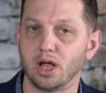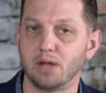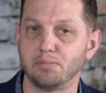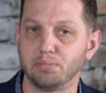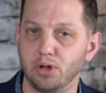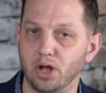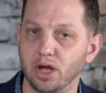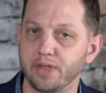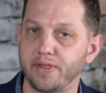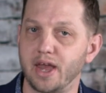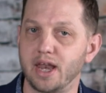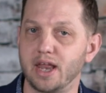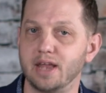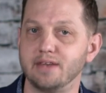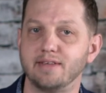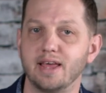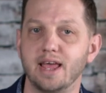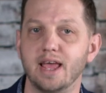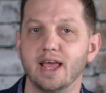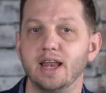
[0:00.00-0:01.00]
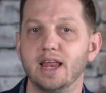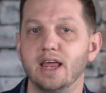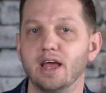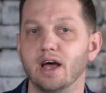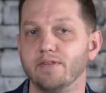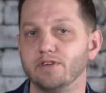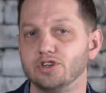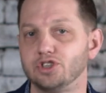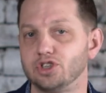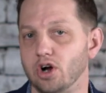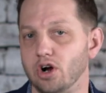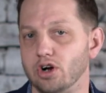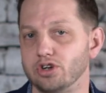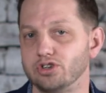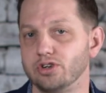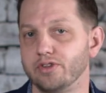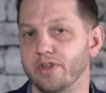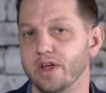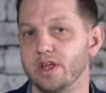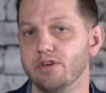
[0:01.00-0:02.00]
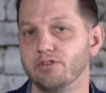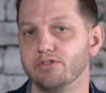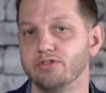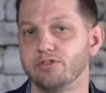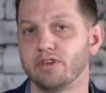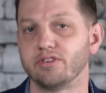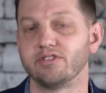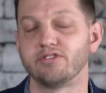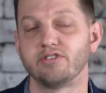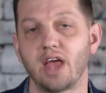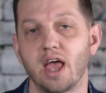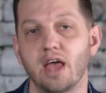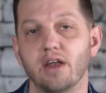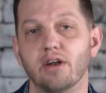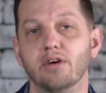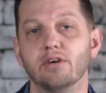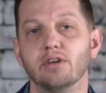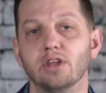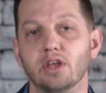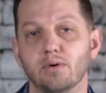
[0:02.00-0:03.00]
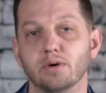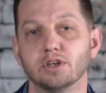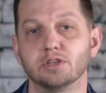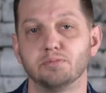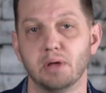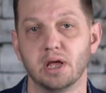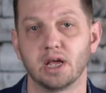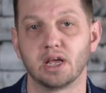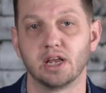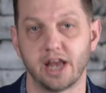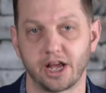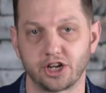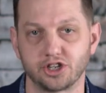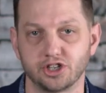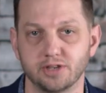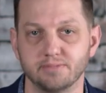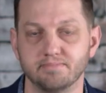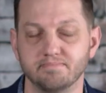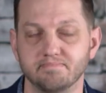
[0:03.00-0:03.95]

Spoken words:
and plug that into any other charger that uses a standard USB connection.